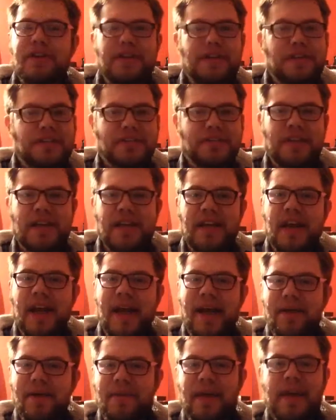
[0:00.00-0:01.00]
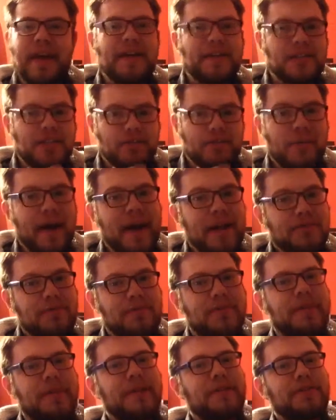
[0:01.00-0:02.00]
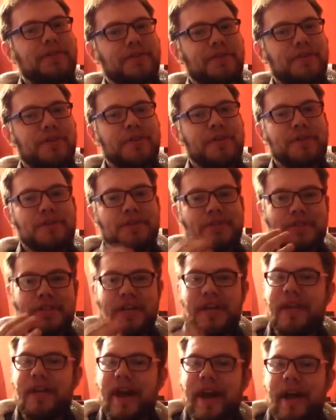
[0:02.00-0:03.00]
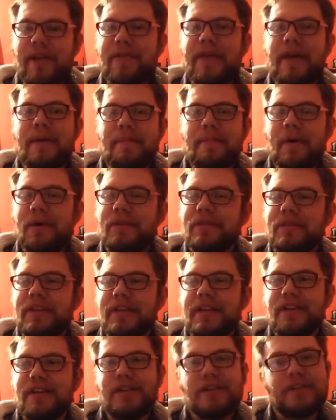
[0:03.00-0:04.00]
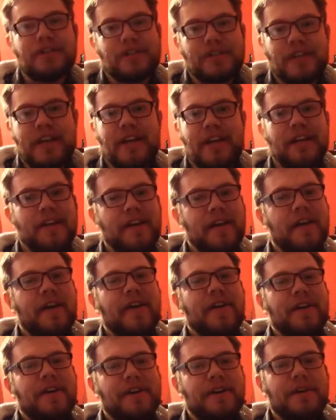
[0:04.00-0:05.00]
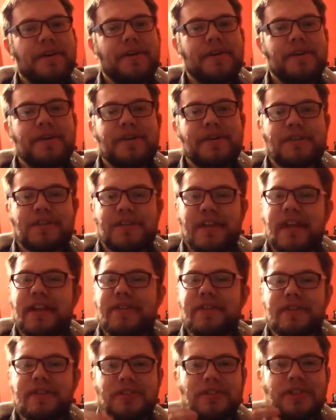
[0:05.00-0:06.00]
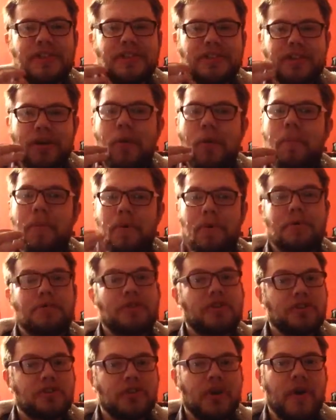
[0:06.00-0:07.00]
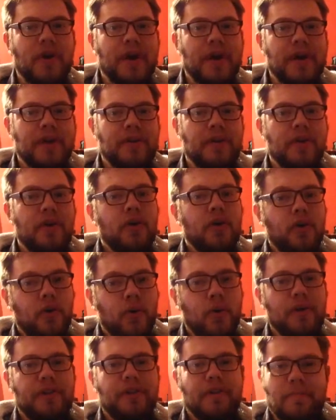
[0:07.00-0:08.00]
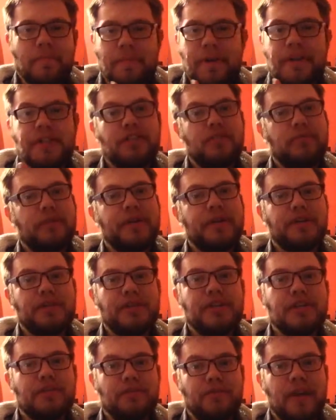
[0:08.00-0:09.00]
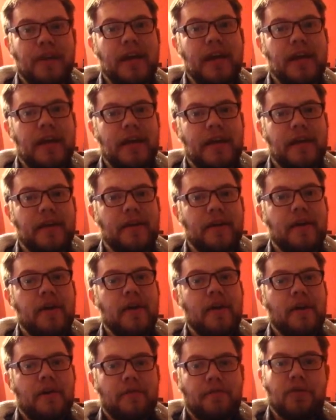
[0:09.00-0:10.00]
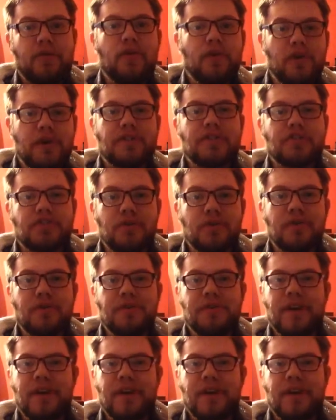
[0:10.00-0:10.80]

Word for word: you see how they interact with each other, you see how they're bonding, you see, you know, you see that she still puts aside all of the misery she's feeling for her son,